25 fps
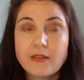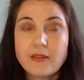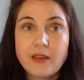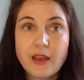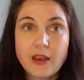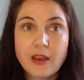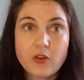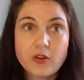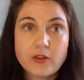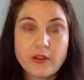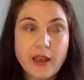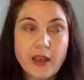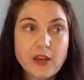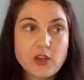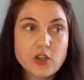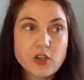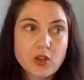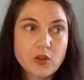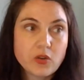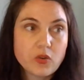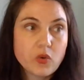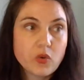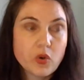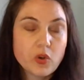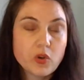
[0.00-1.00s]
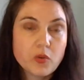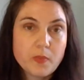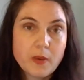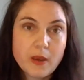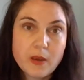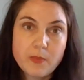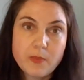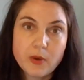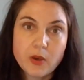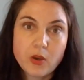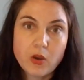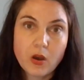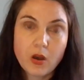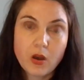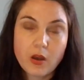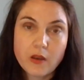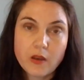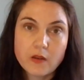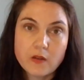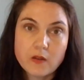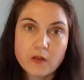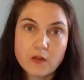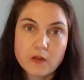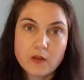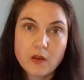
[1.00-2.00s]
degradation could be
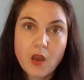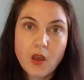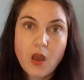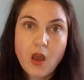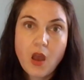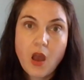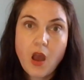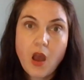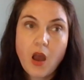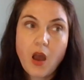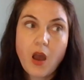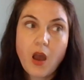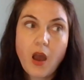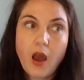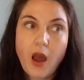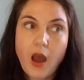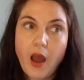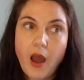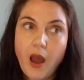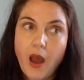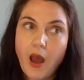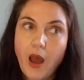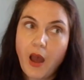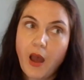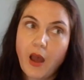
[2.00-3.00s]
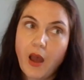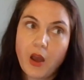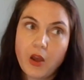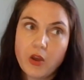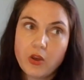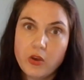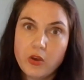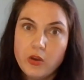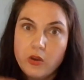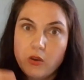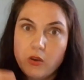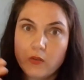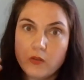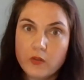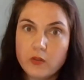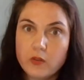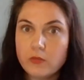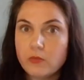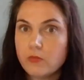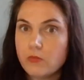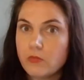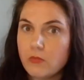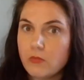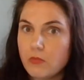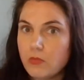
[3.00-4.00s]
because a huge
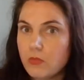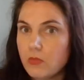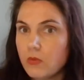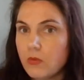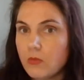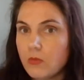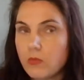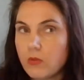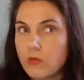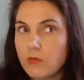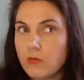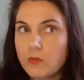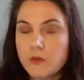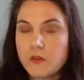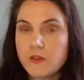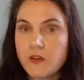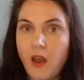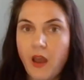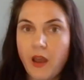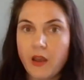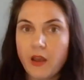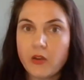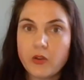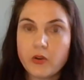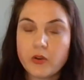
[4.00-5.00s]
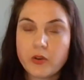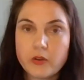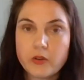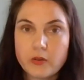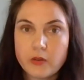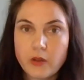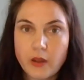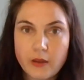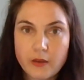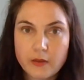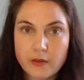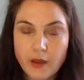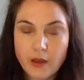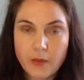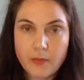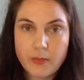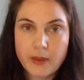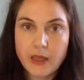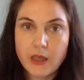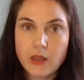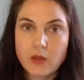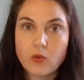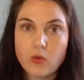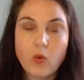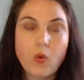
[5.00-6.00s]
cyclone has come
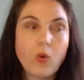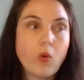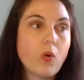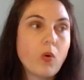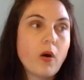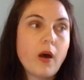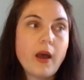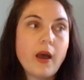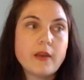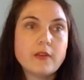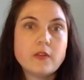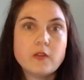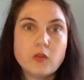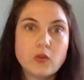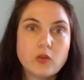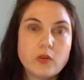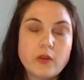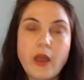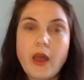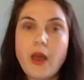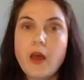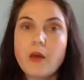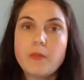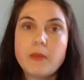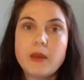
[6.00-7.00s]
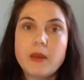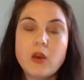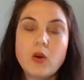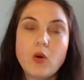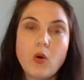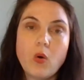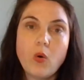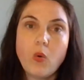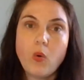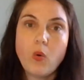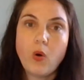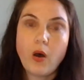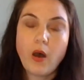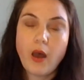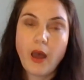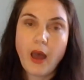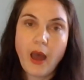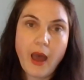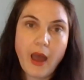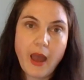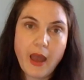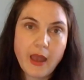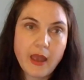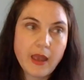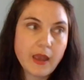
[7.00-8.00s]
in, or a tsunami, or
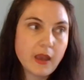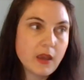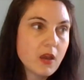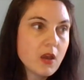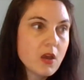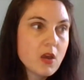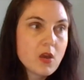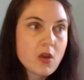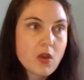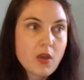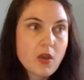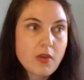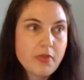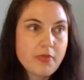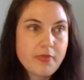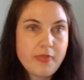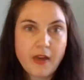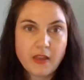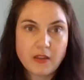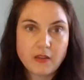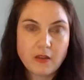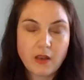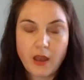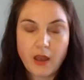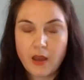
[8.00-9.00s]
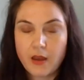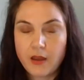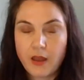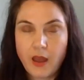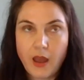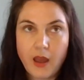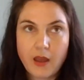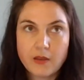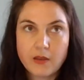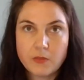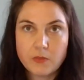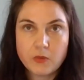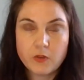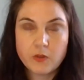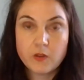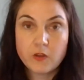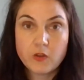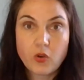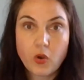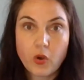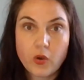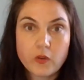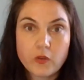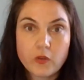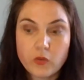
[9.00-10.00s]
a
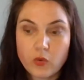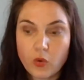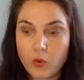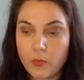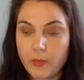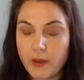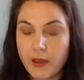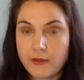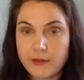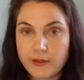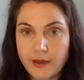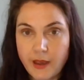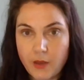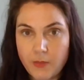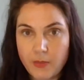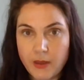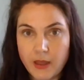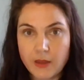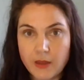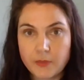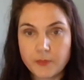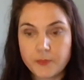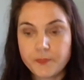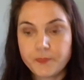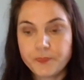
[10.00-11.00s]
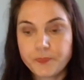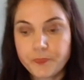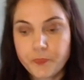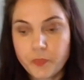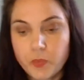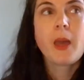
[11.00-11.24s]
snowstorm has come in.